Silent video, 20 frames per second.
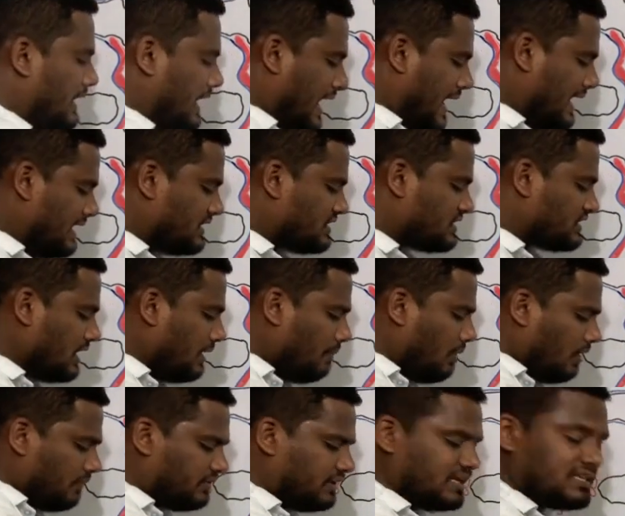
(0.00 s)
And some
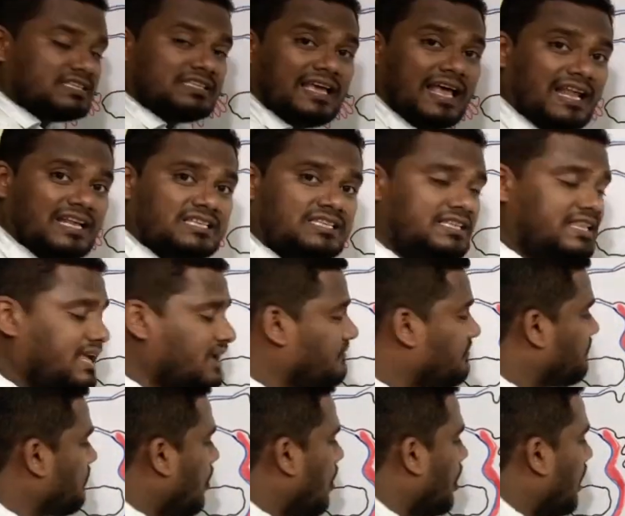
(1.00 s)
of the cells, they
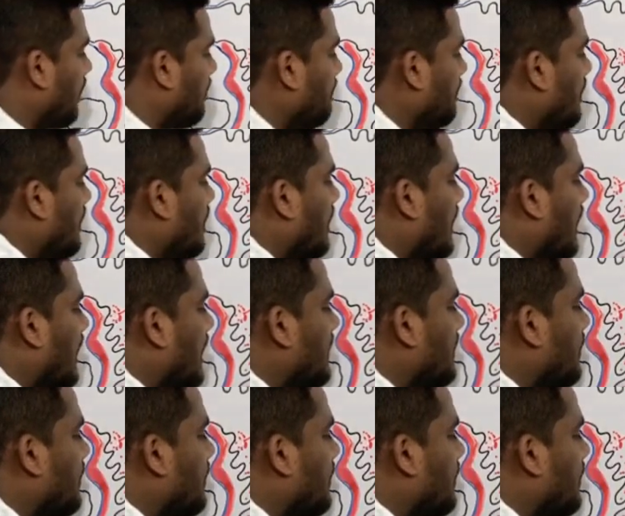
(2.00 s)
form a